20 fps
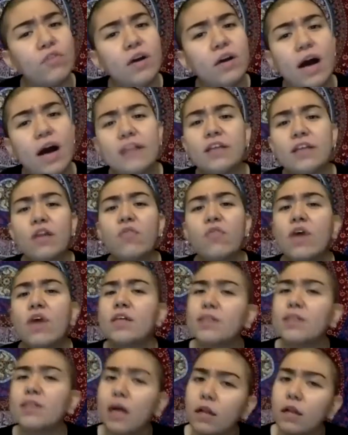Identify as
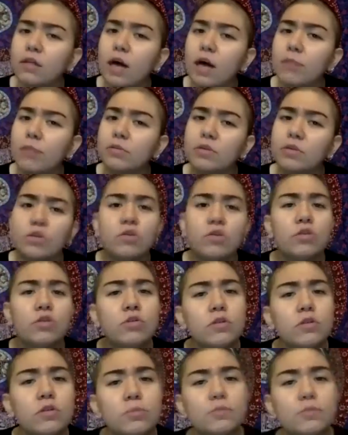a helicopter. You do
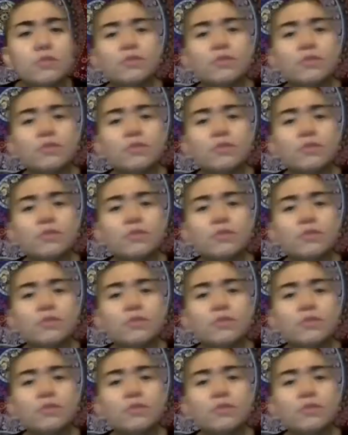you, boo.